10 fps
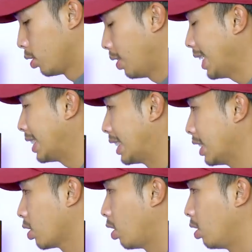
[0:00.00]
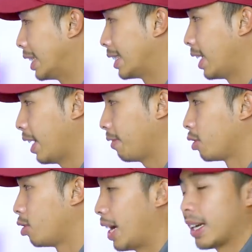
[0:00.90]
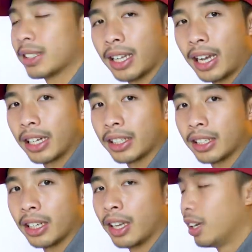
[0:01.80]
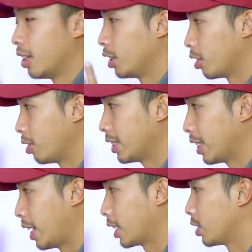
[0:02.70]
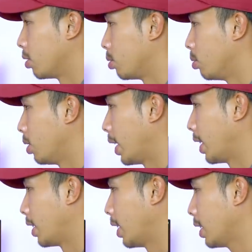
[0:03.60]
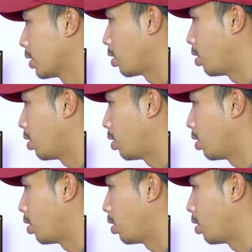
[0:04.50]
So let's just call this left drag selection the green selection tool, and let's